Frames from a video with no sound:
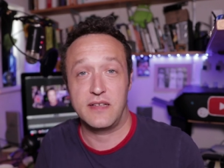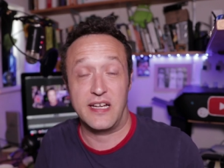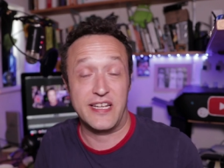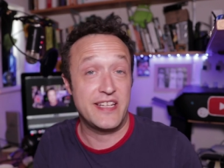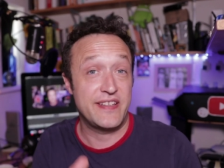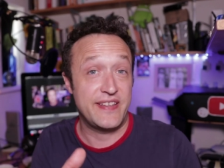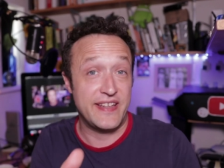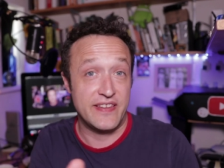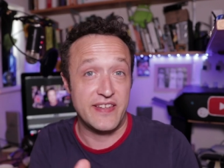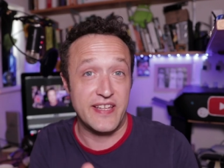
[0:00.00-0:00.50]
and
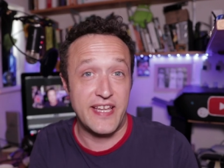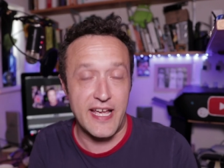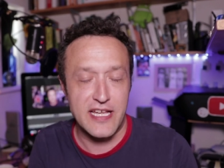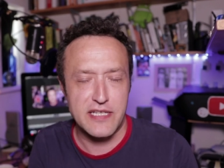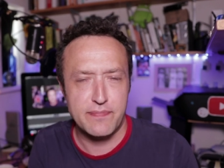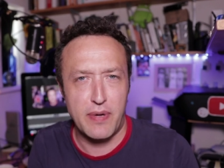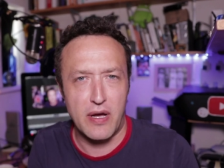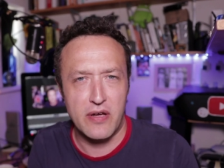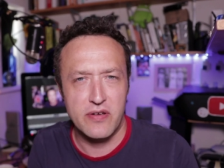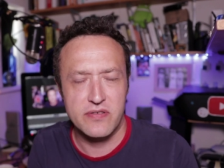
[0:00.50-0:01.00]
indeed the
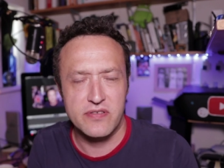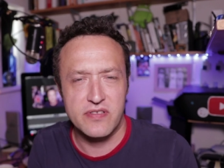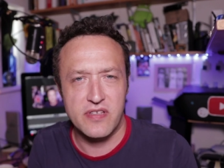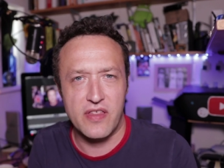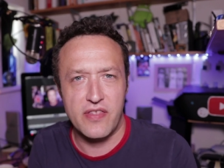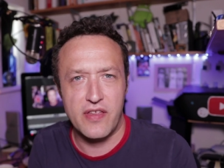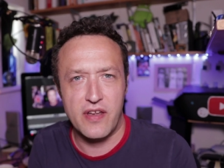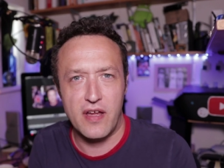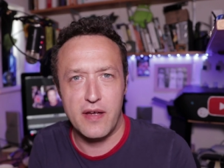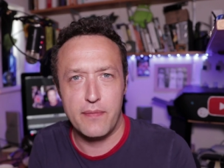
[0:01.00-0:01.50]
guest posts
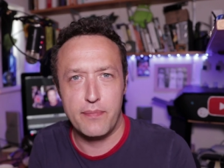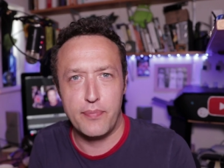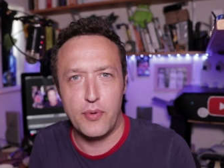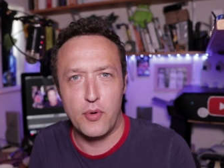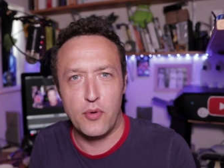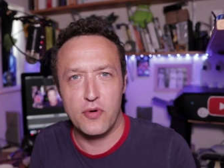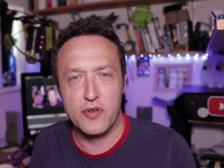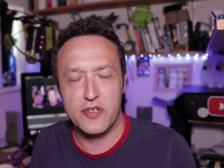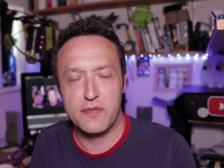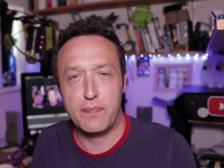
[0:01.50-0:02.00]
that I
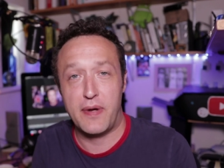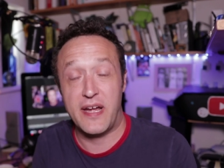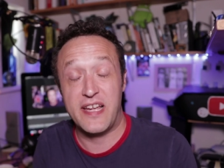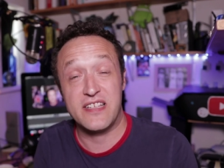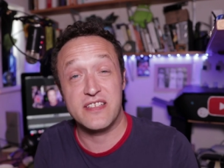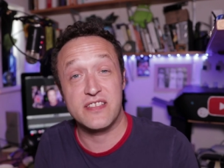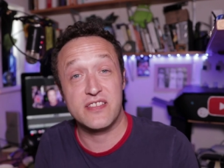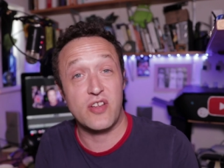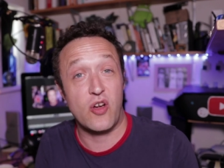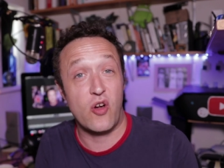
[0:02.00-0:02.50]
bought
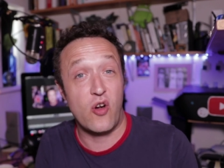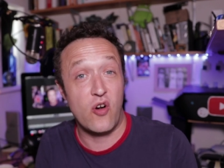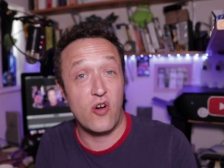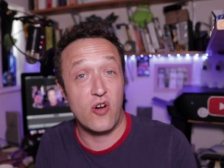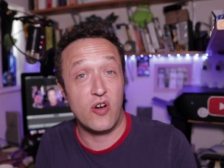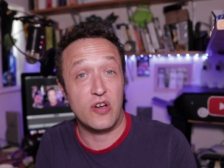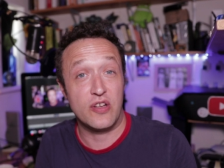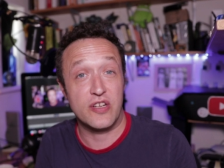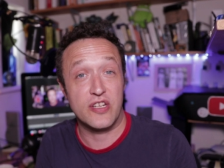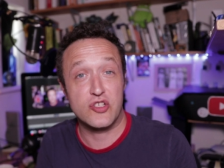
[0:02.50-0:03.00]
based
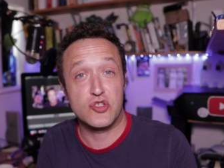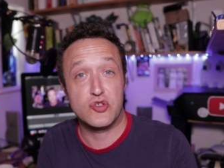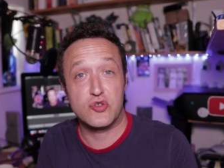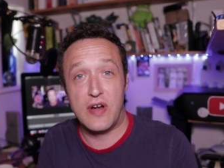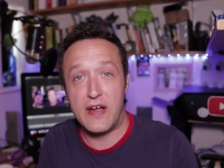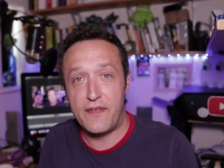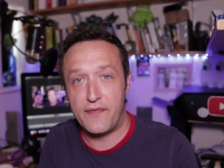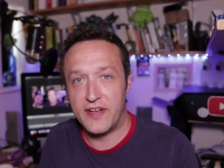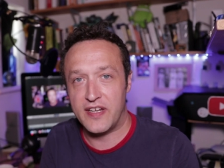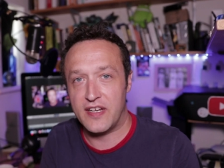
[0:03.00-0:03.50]
on
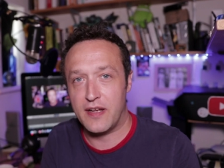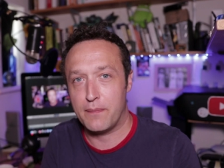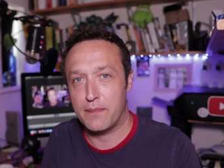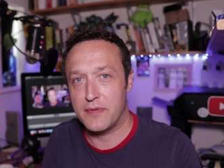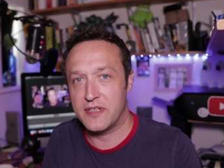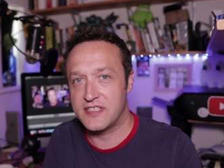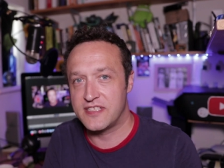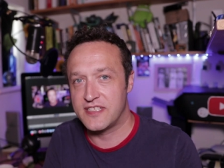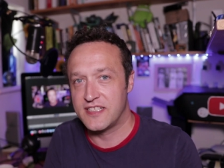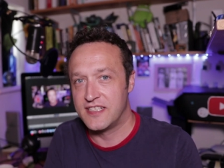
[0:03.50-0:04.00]
traffic
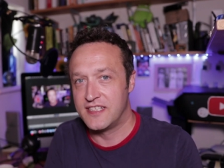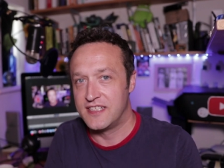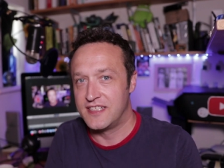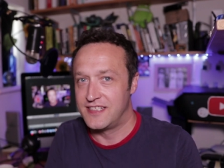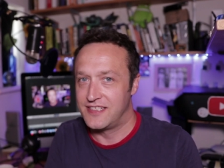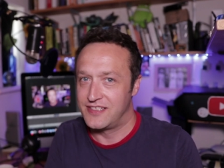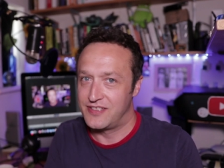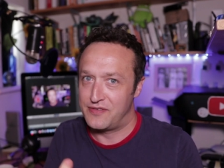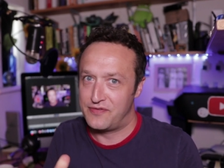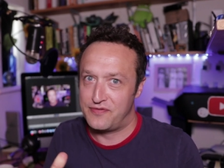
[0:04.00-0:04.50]
numbers,
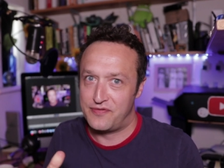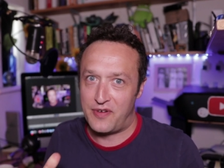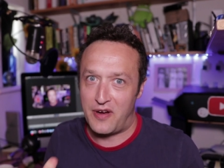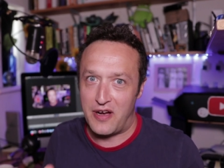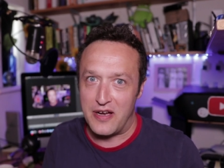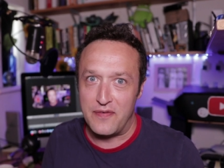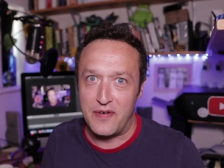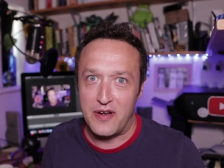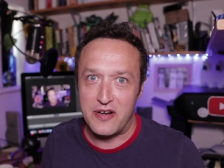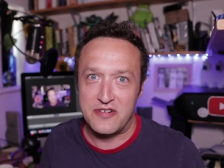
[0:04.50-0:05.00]
the
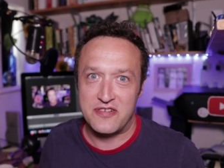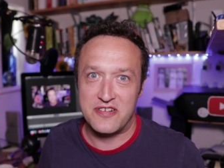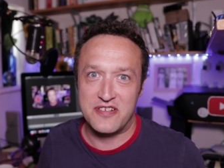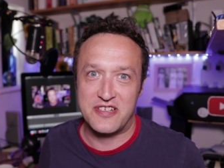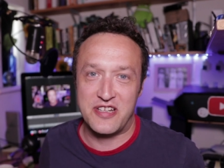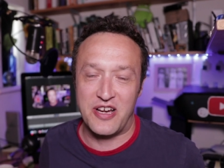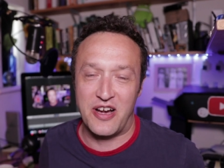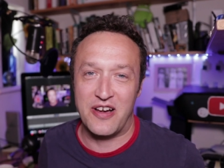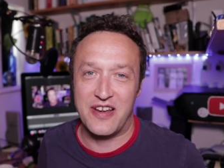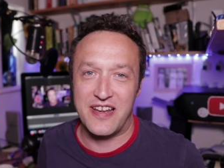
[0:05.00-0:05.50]
five hundred
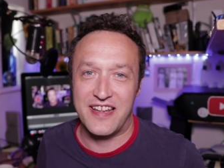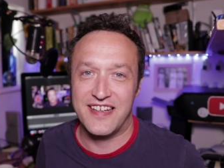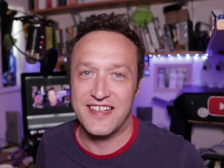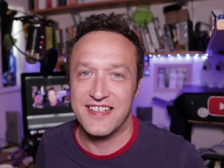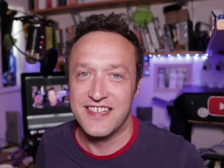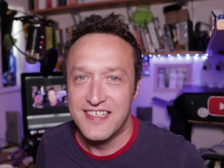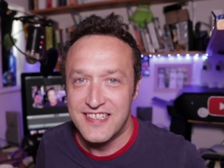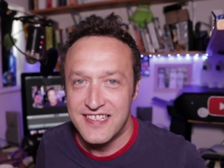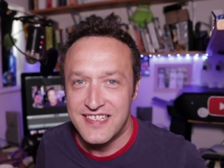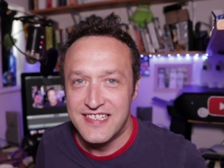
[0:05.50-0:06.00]

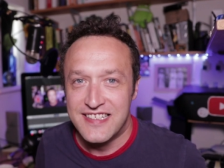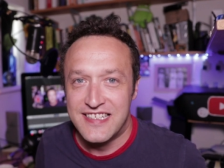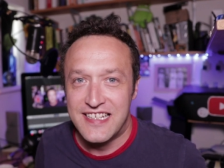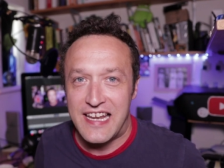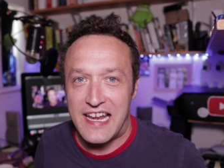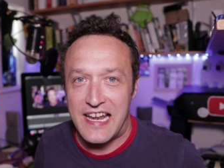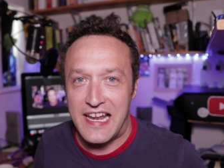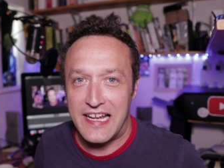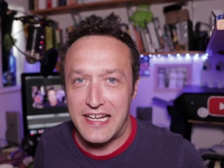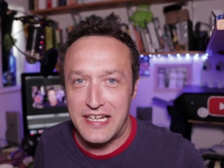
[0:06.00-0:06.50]
dollar
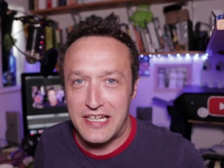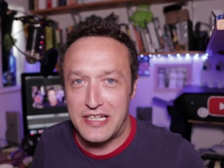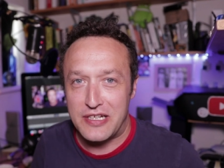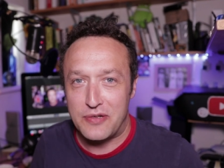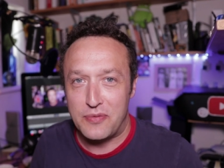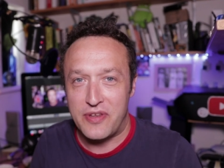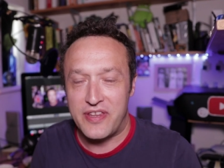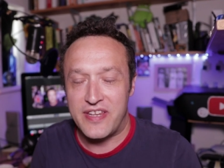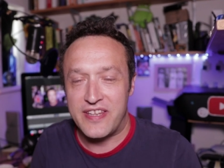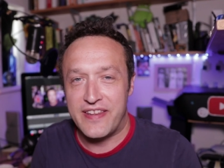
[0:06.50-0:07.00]
link
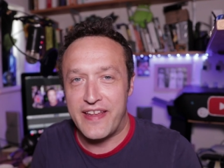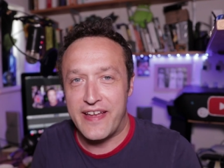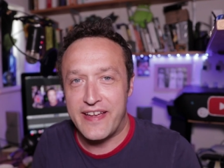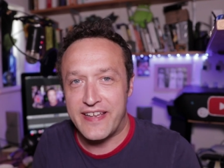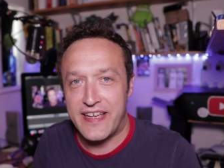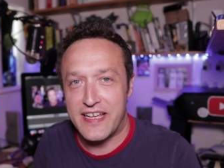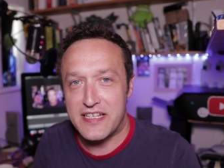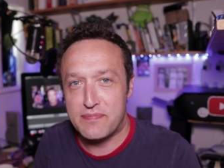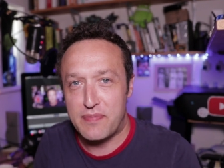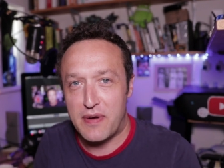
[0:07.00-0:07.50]
within that
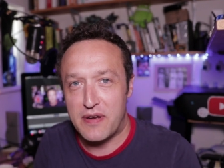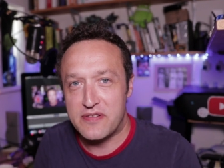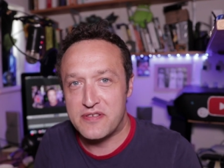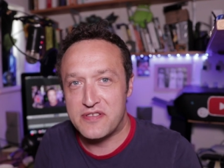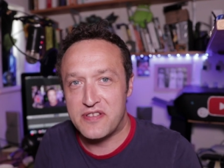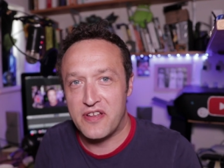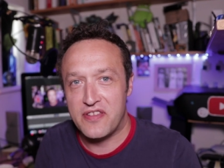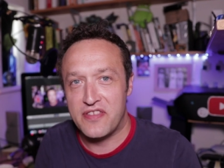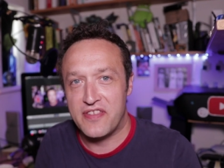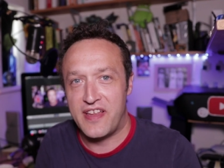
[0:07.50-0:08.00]
guest
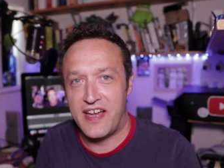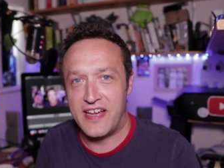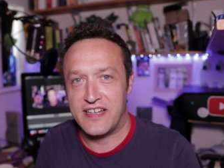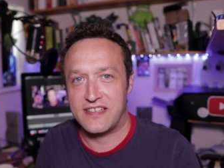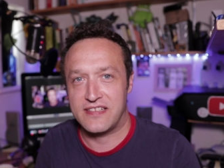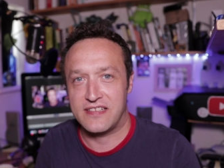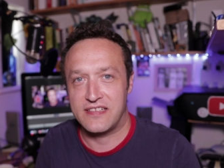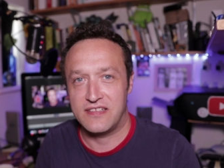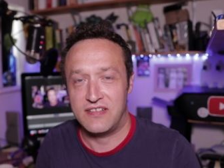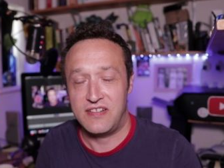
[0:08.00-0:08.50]
post on
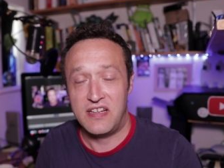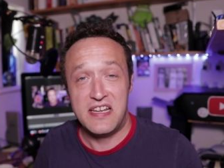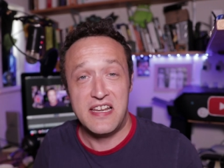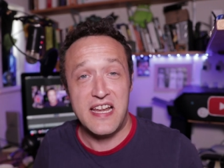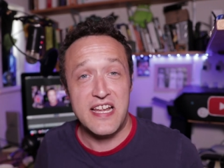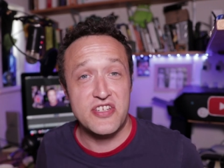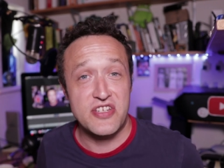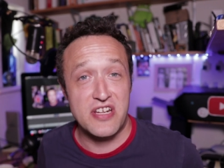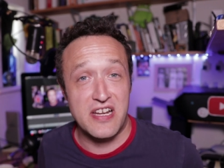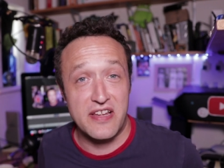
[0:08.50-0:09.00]
that
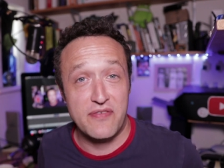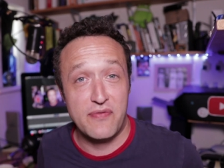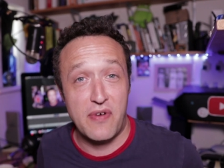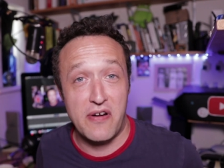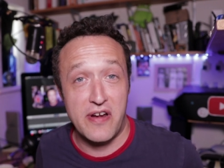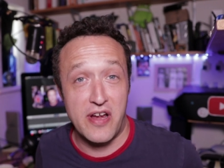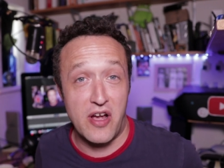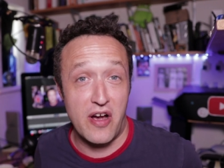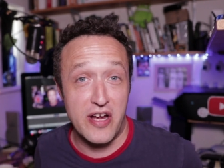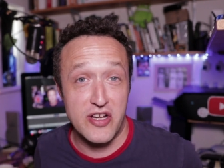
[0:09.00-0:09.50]
allegedly
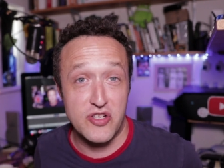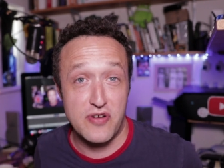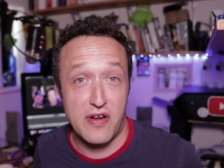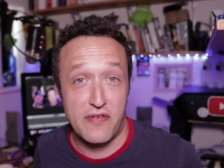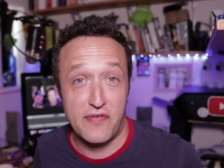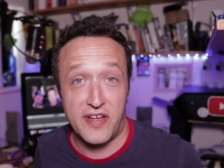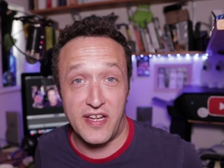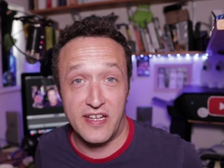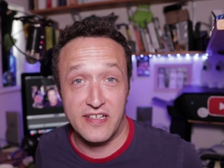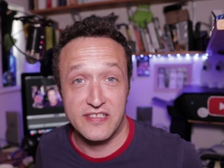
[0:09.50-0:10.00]
very high
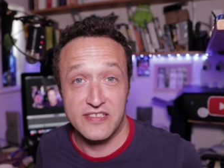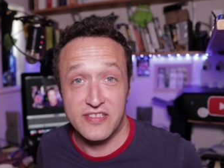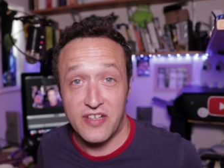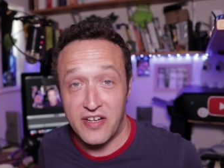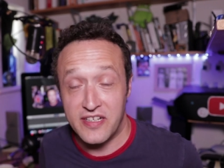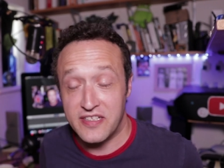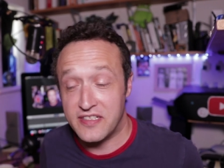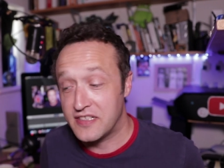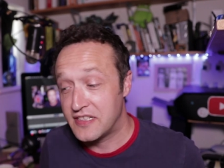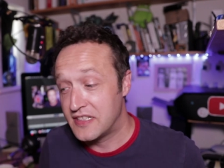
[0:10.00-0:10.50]
trafficking
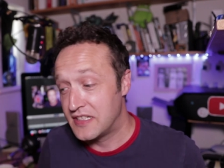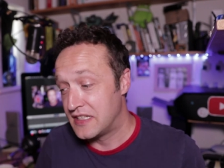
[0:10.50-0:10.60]
site,